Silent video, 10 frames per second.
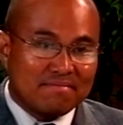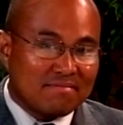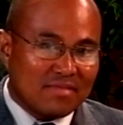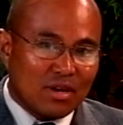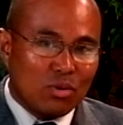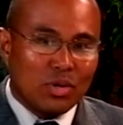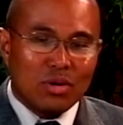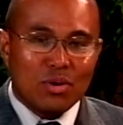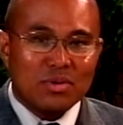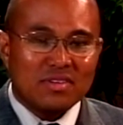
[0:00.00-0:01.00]
hui
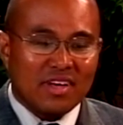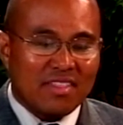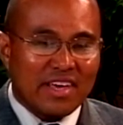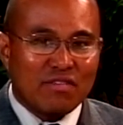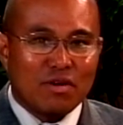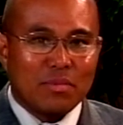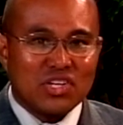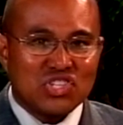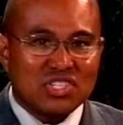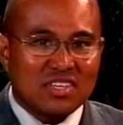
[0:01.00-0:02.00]
ho, and thank you very
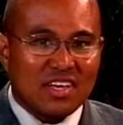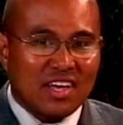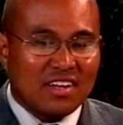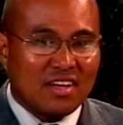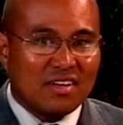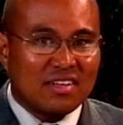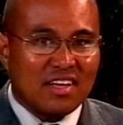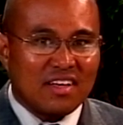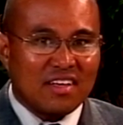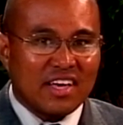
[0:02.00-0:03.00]
much. And
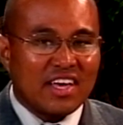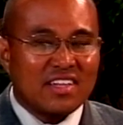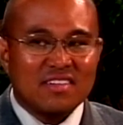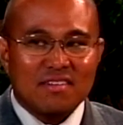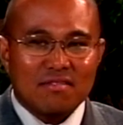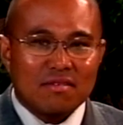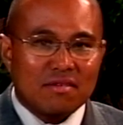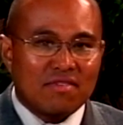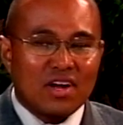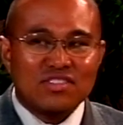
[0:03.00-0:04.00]
again,
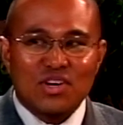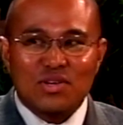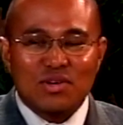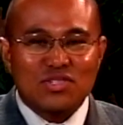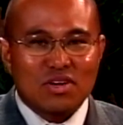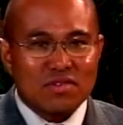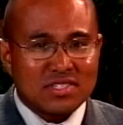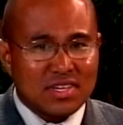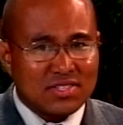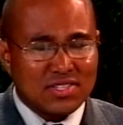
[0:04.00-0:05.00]
Volunteer Legal
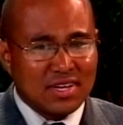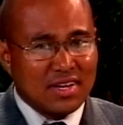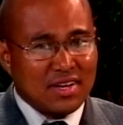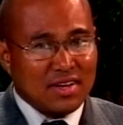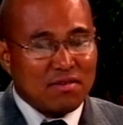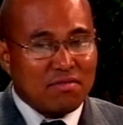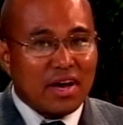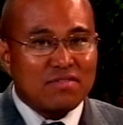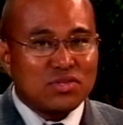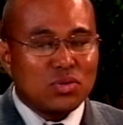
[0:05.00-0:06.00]
Services,
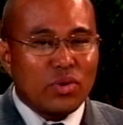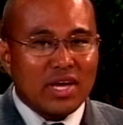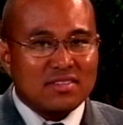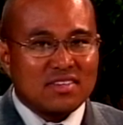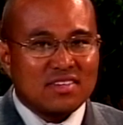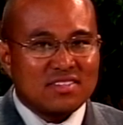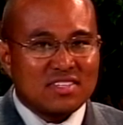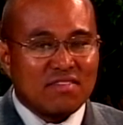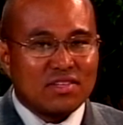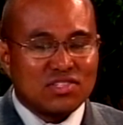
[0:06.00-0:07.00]

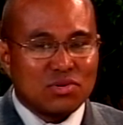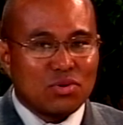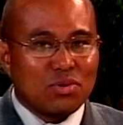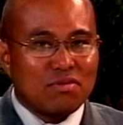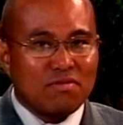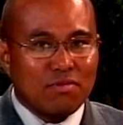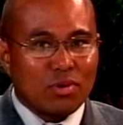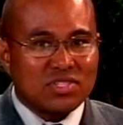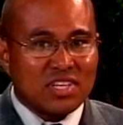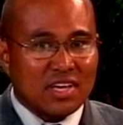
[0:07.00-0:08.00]

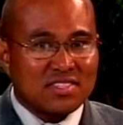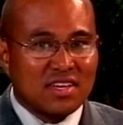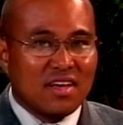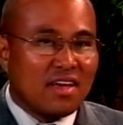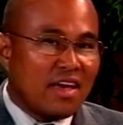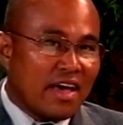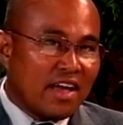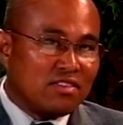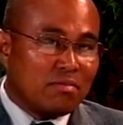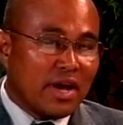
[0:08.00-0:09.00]
528-7046. And
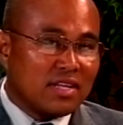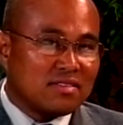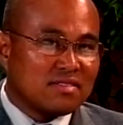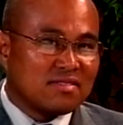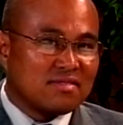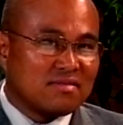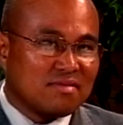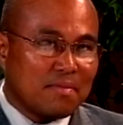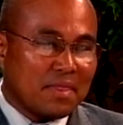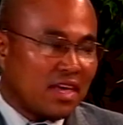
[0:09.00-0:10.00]
you might
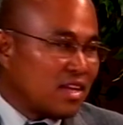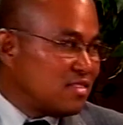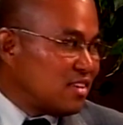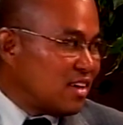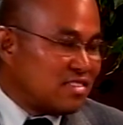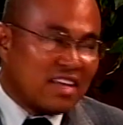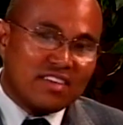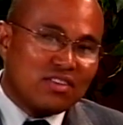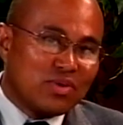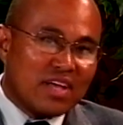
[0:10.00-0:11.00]
get Danielle
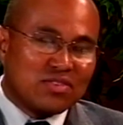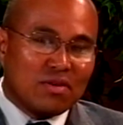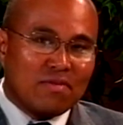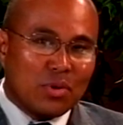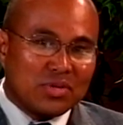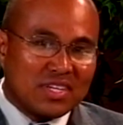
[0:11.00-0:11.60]
to answer the phone.